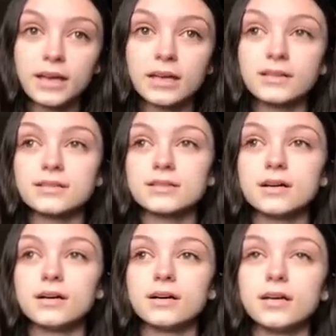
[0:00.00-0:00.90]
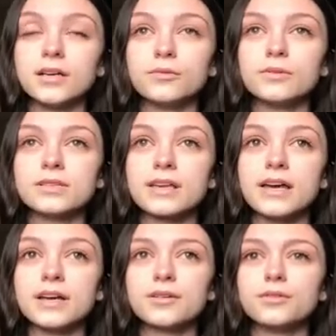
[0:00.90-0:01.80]
and it was
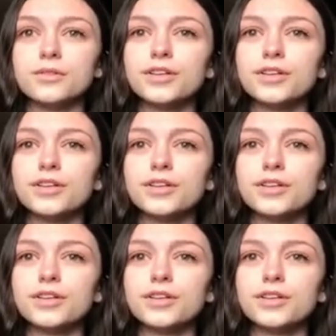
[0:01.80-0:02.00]
like,